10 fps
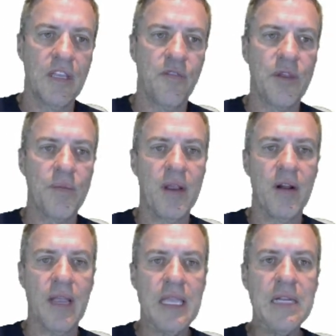if we
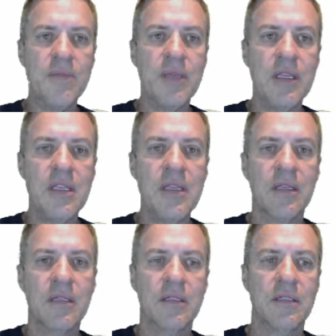compare A to B,
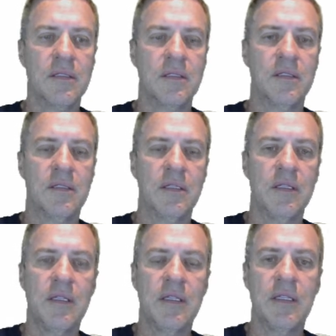
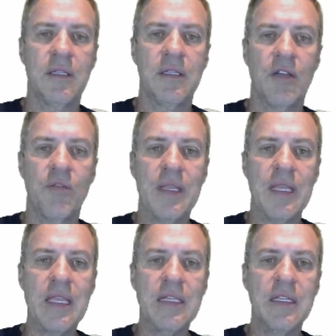that would
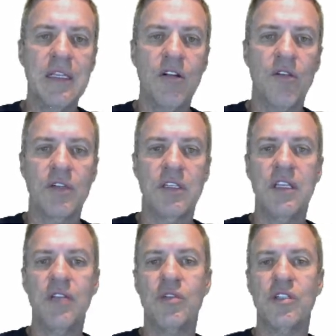be 18 over
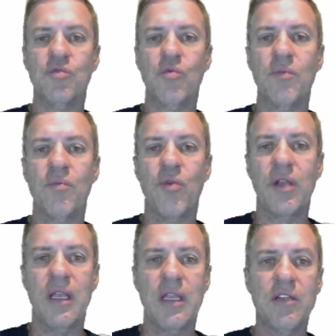10, which is
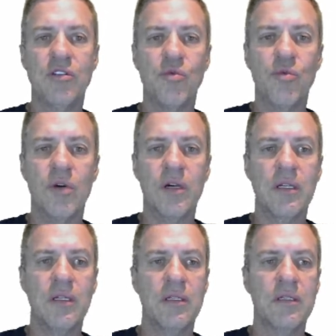1.8 to
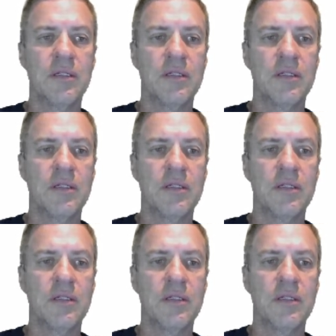1.